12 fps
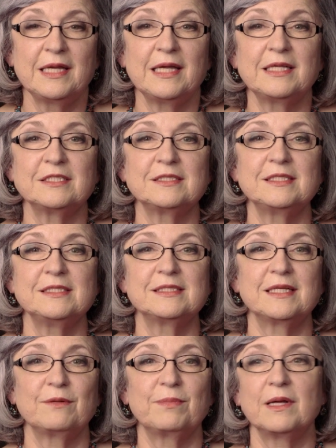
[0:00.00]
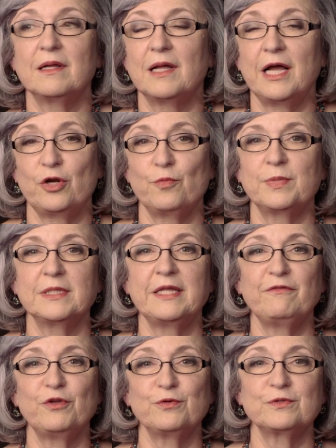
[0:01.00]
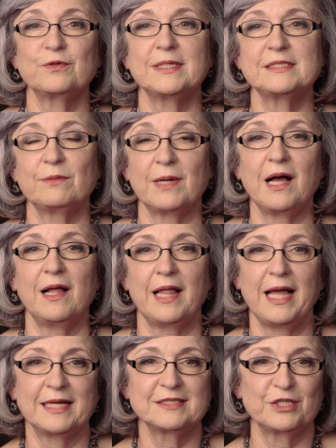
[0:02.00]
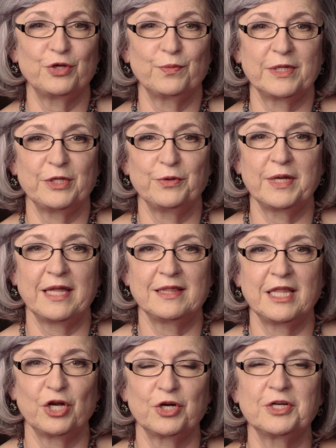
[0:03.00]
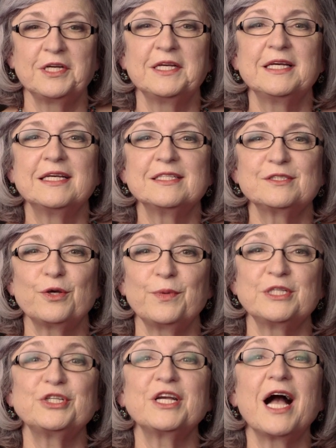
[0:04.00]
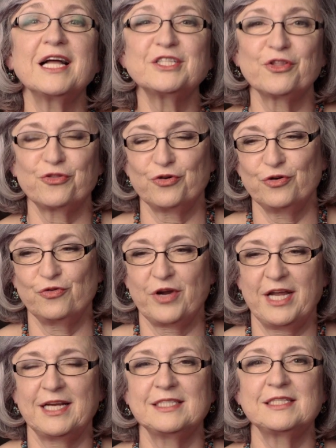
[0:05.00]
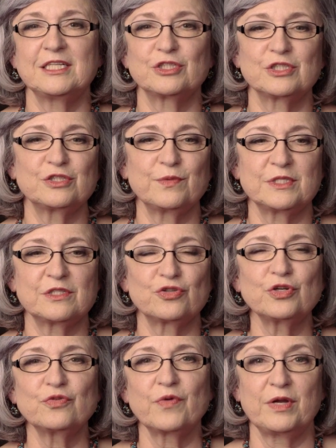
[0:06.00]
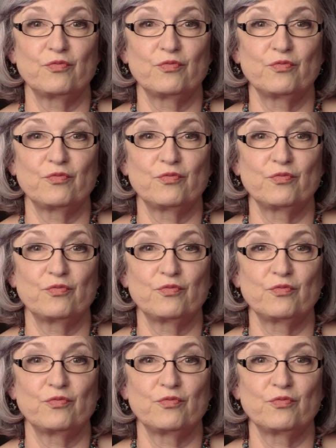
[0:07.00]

And she said, well, I don't believe you. So I said, well, I'll ask you when you get there. So when she got to third grade, I said to her, so is third grade